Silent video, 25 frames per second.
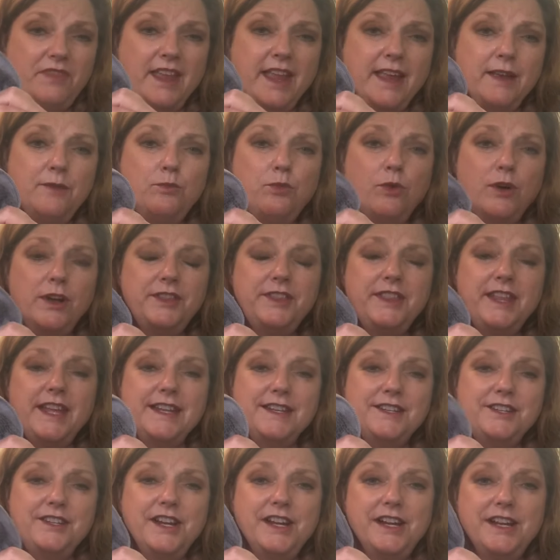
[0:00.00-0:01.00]
And what
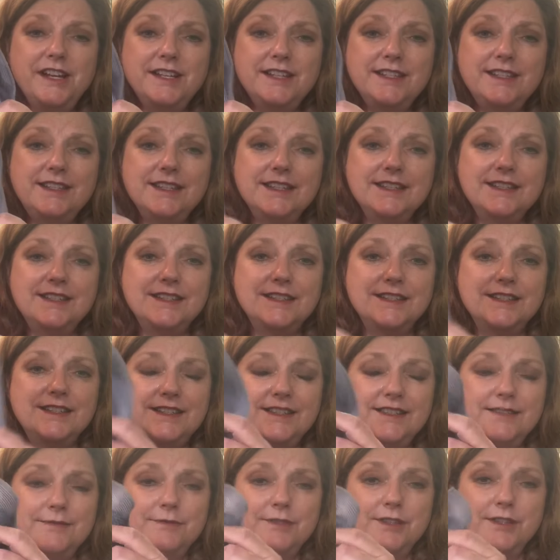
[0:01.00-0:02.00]
that does
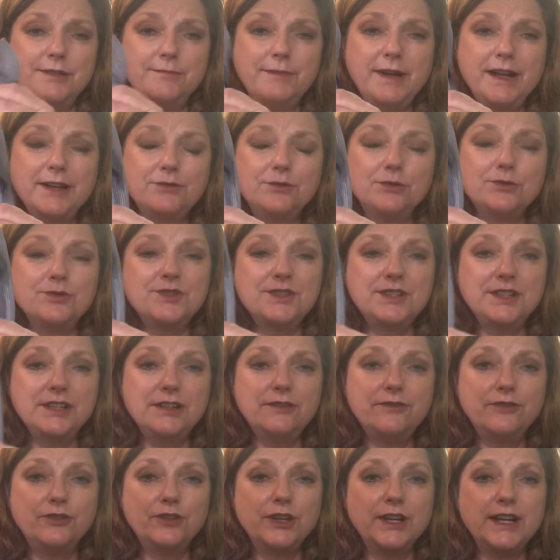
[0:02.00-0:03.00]
is the micro
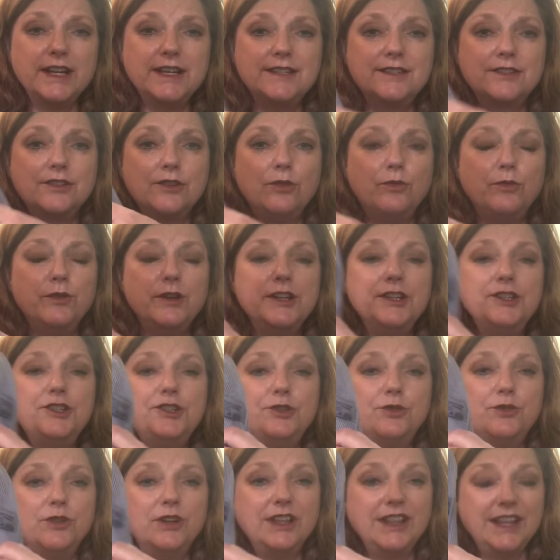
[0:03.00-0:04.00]
silver is going
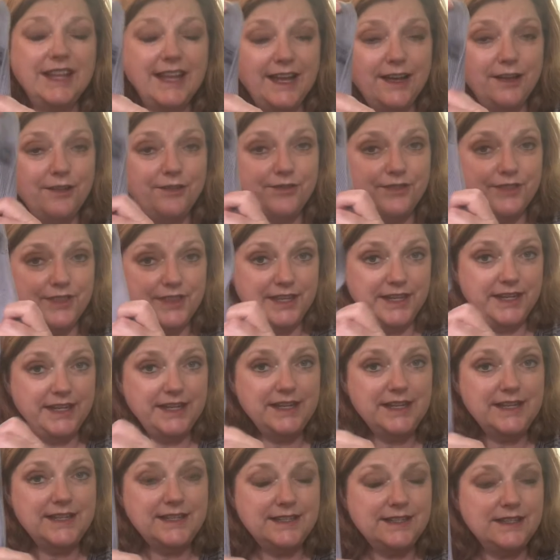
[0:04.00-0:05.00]
to allow
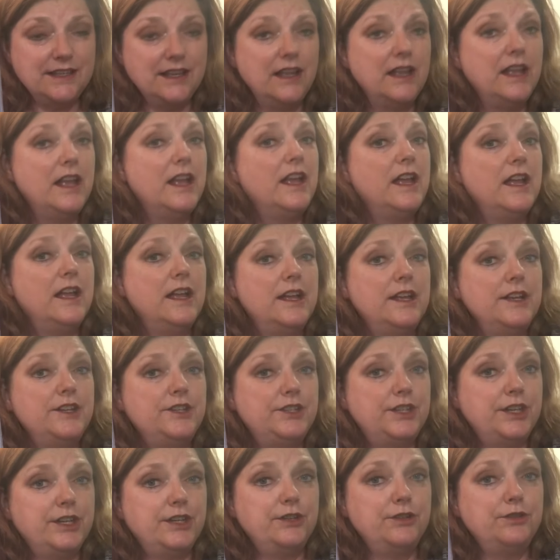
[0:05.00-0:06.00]
this
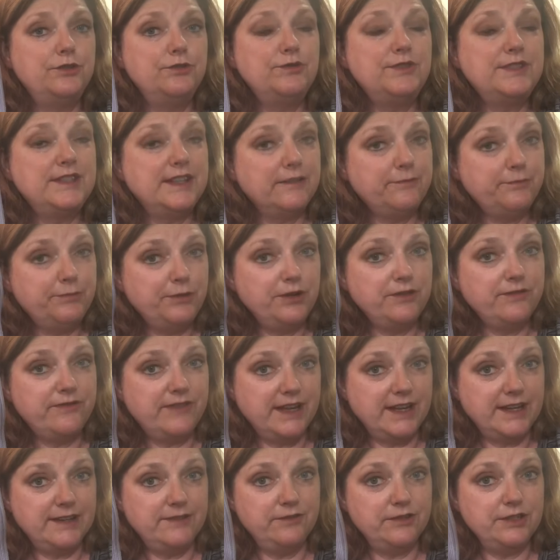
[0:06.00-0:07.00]
to
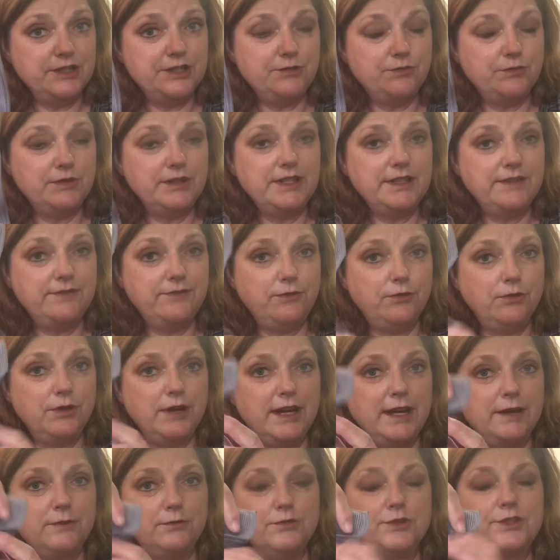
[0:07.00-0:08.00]
self-purify every
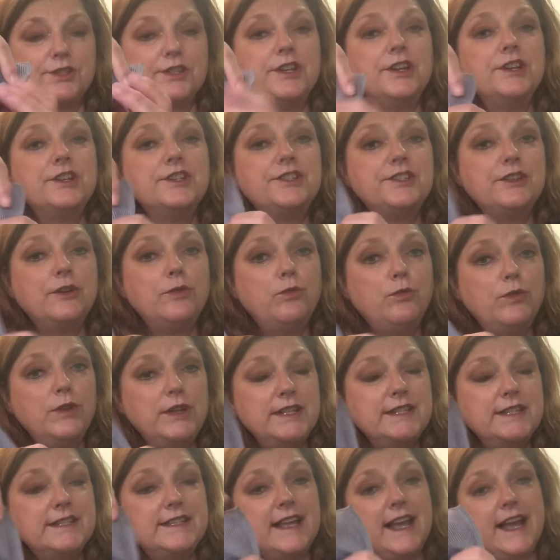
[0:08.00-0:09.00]
24 hours. So
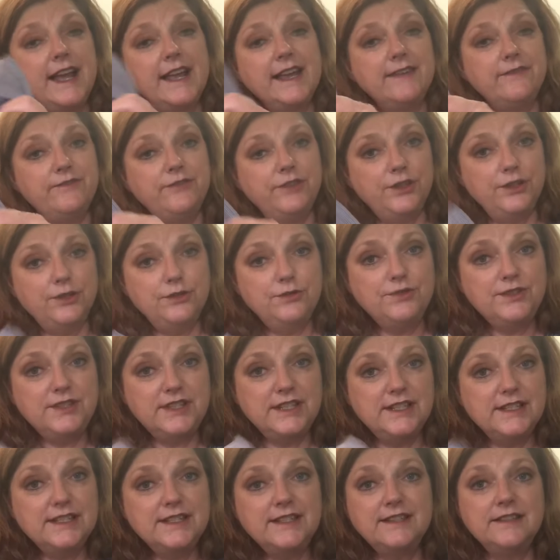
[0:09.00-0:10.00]
once I have
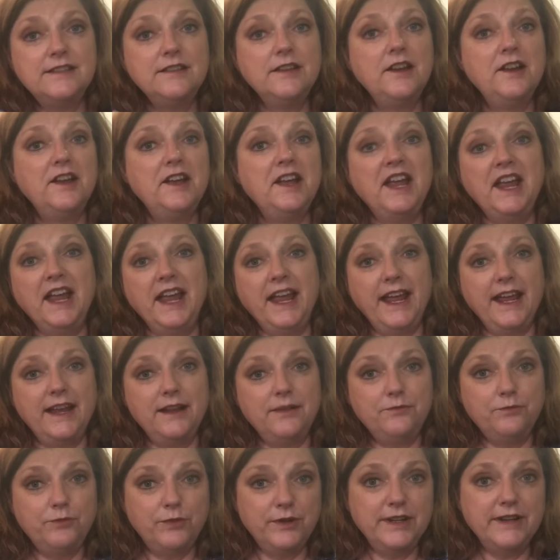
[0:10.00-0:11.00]
used this,
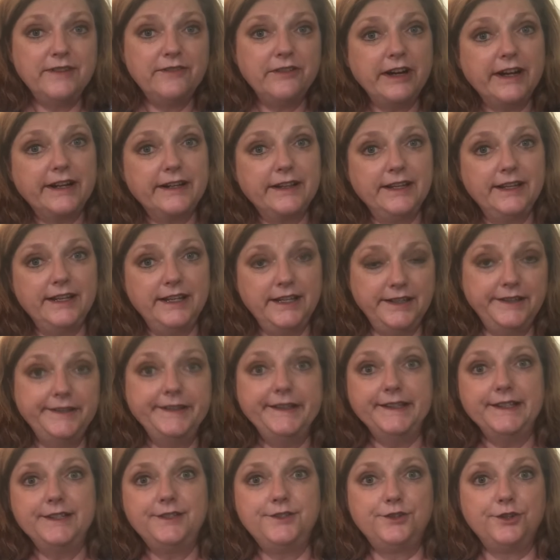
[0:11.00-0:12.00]
and whenever I clean,
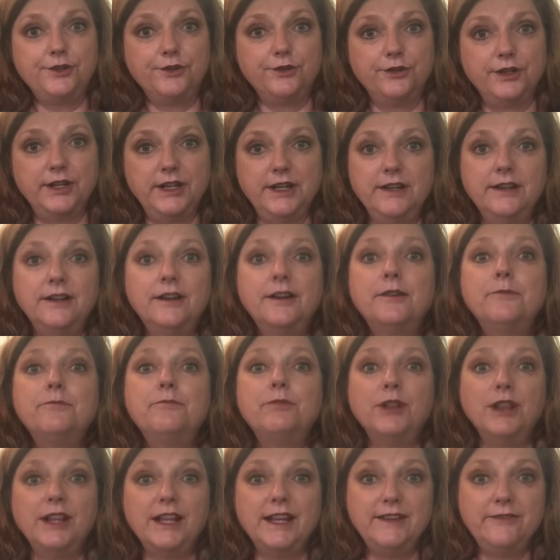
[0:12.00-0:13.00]
it's dirty,
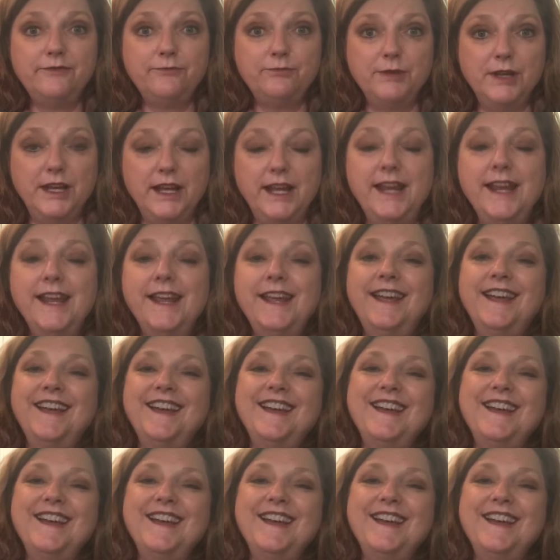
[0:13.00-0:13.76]
believe me.